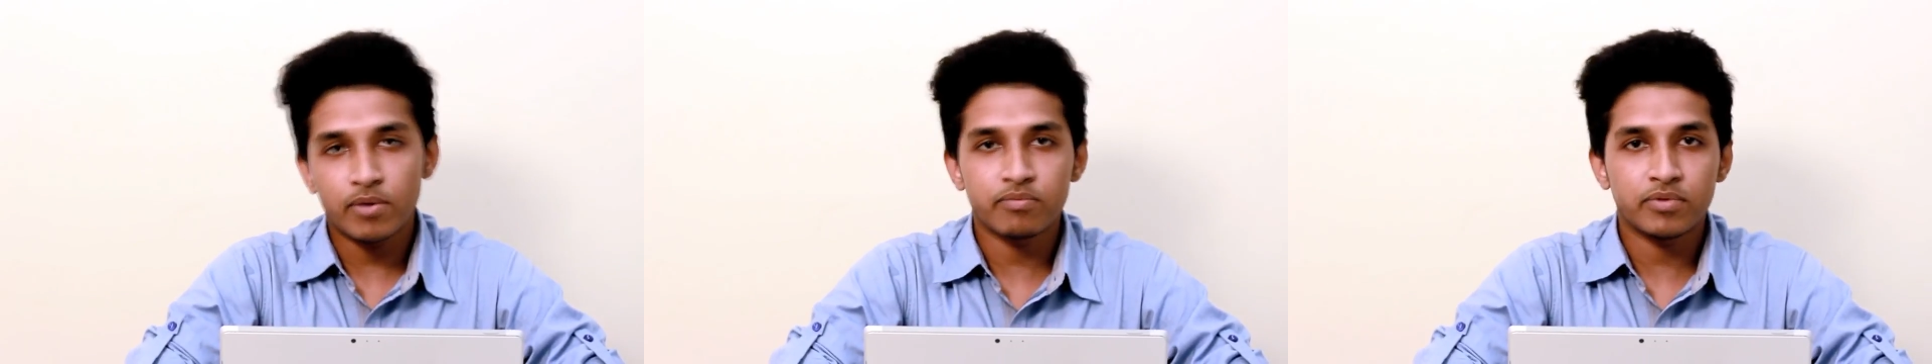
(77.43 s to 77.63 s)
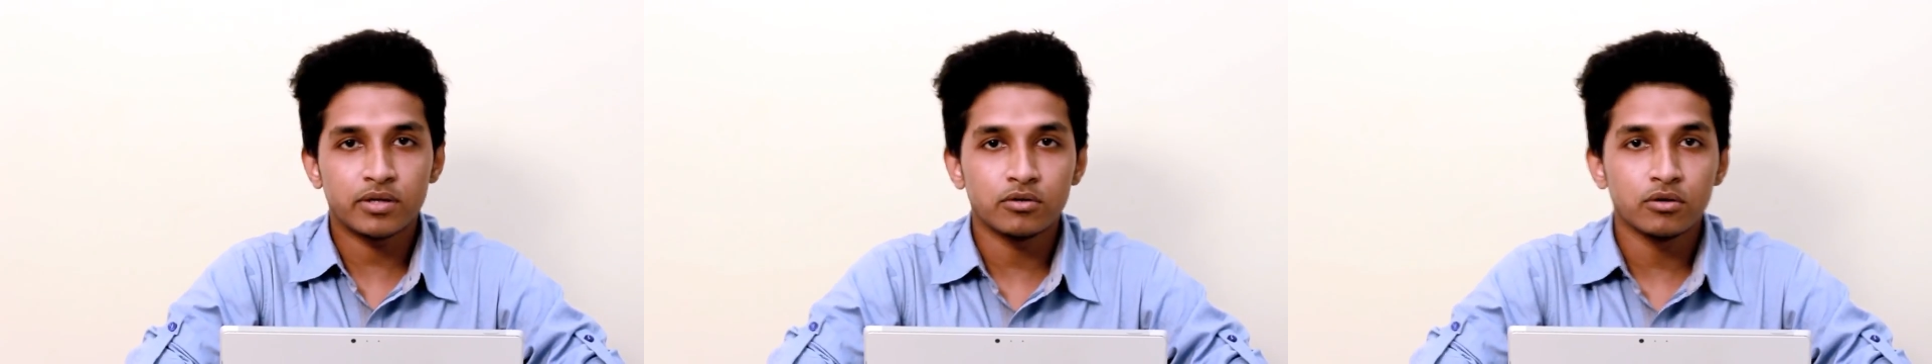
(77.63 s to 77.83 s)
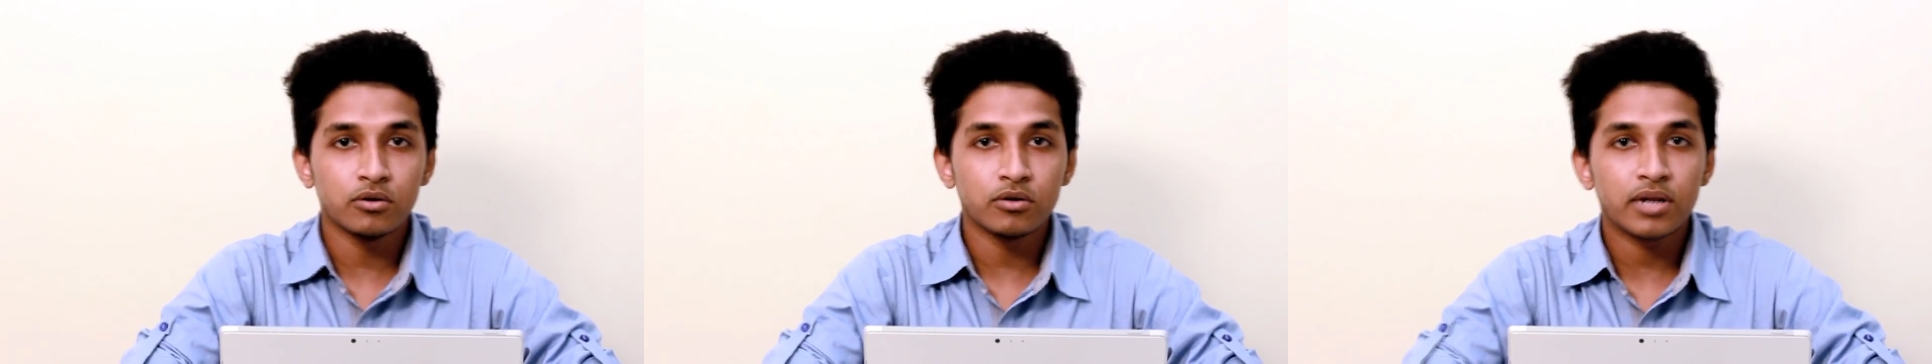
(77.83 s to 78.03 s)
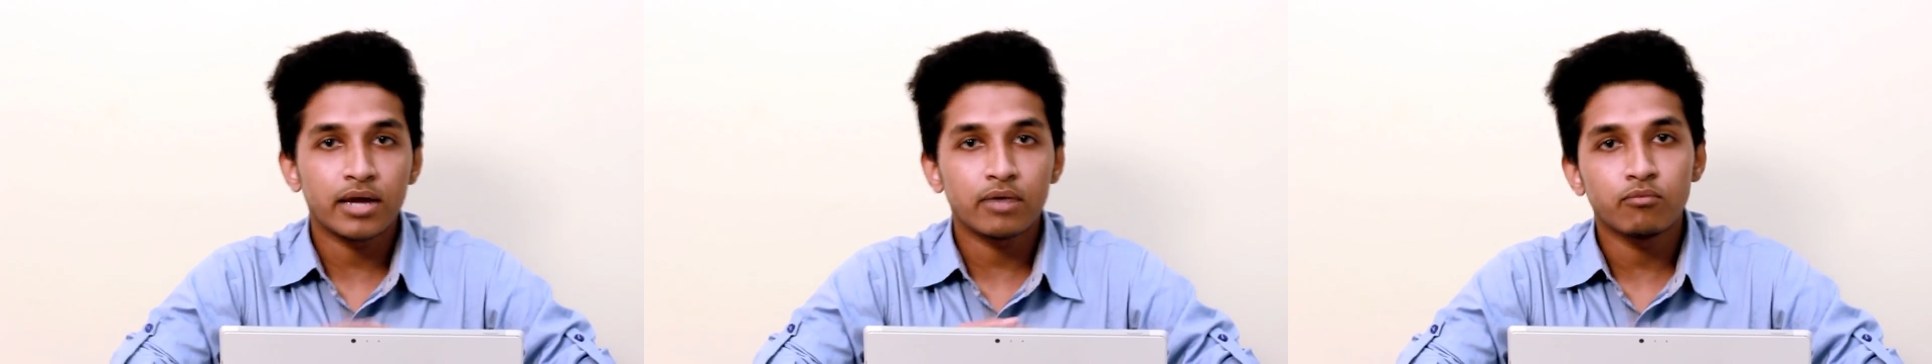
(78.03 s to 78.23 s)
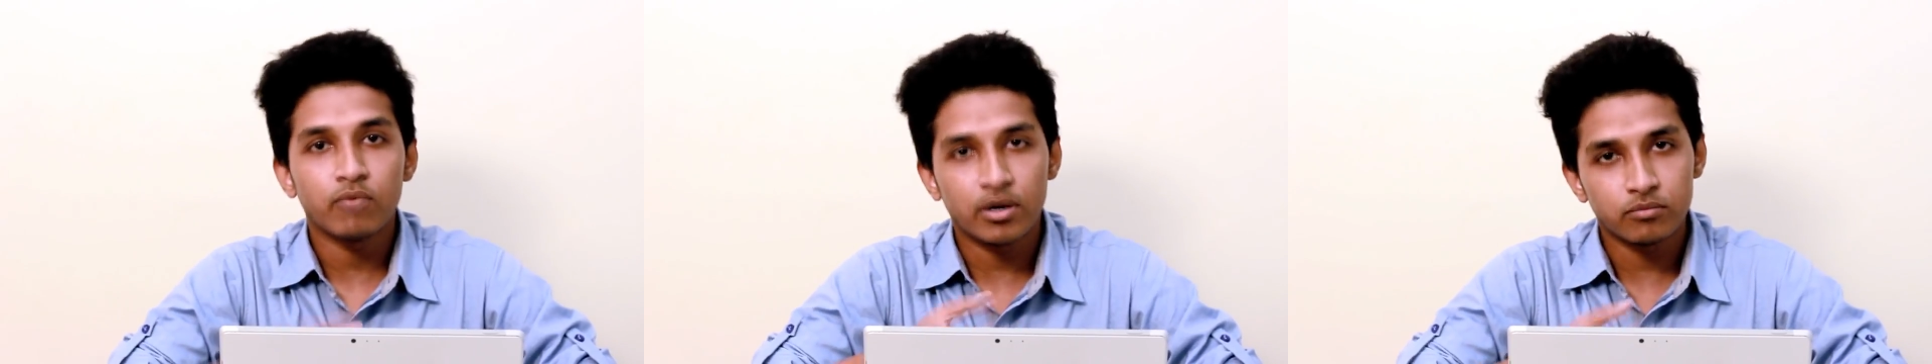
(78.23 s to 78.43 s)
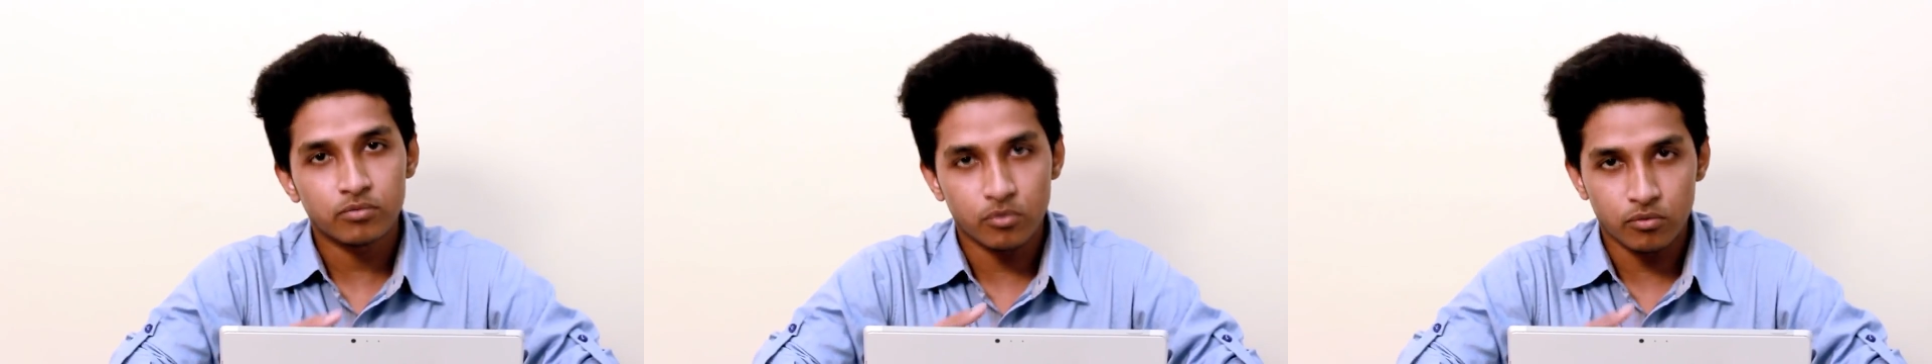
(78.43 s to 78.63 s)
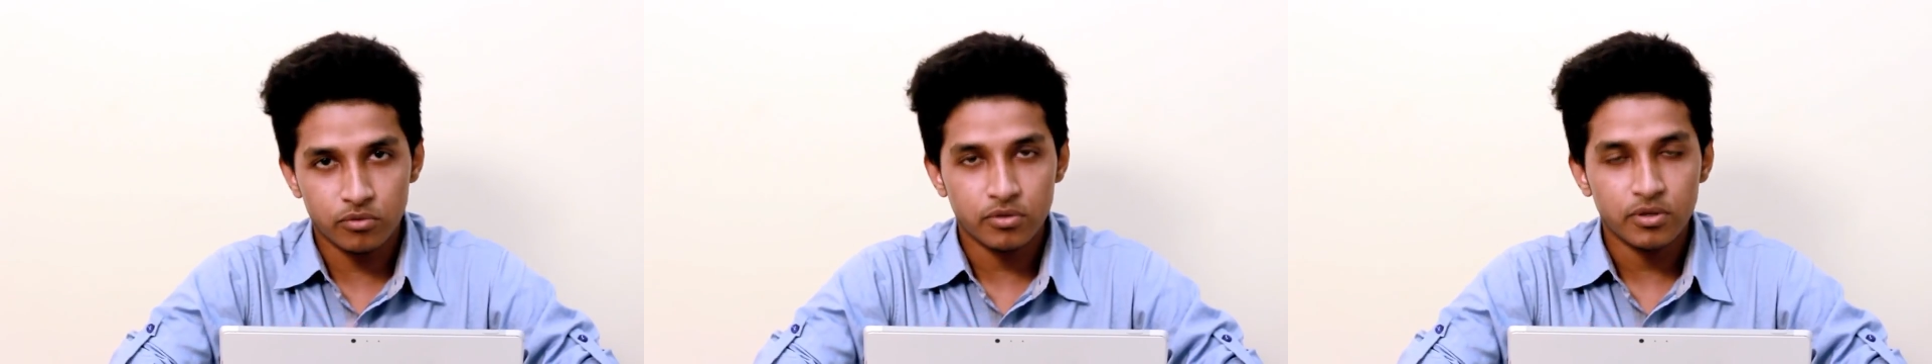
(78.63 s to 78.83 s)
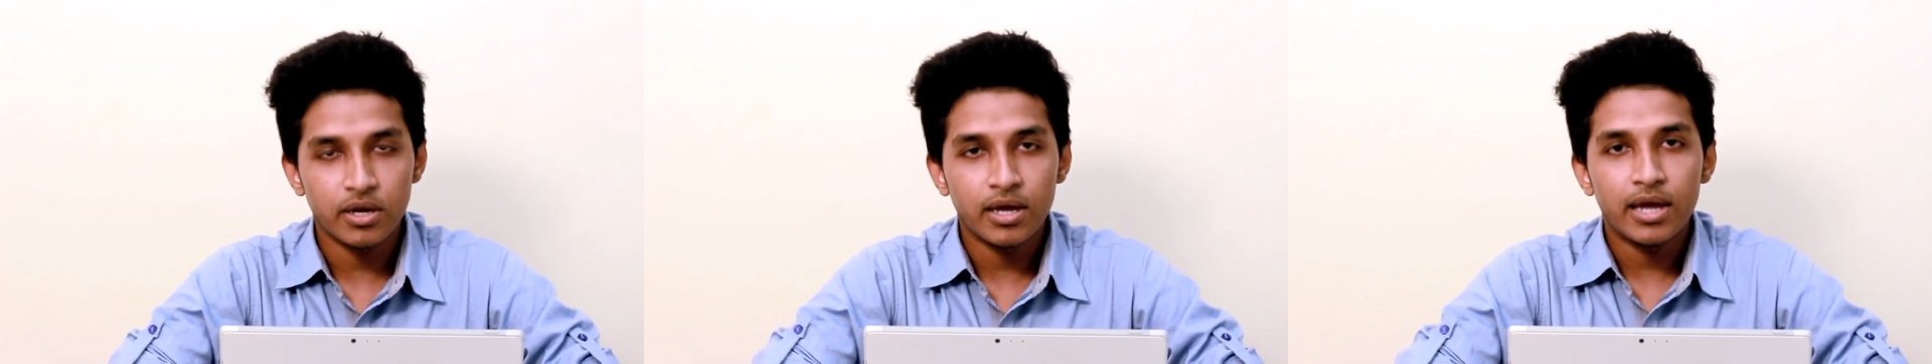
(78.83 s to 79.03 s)
website to look like one of
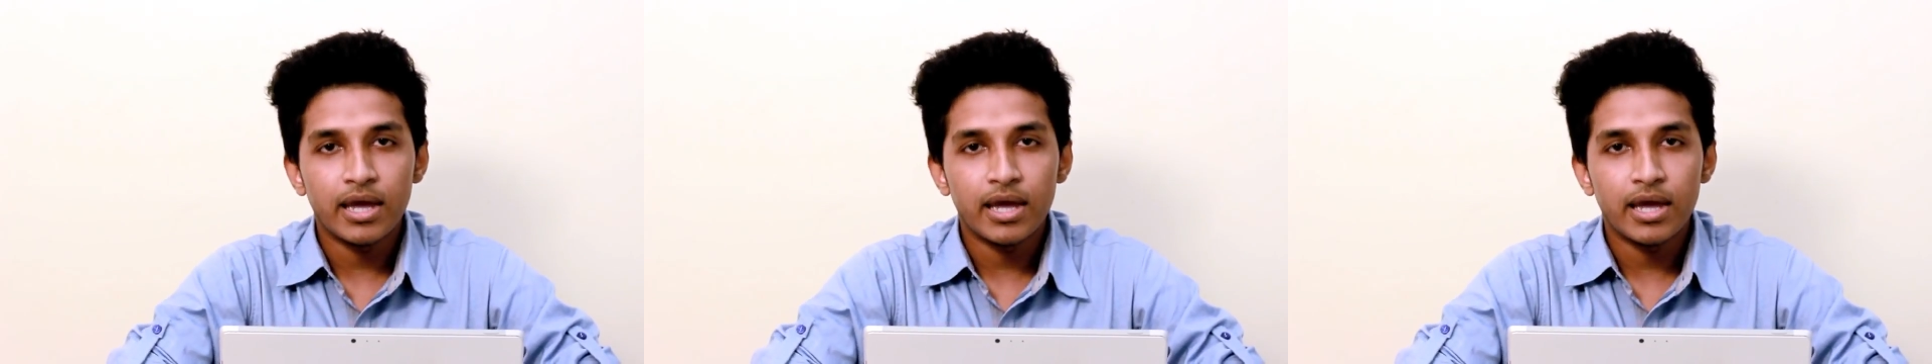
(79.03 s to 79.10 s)
those.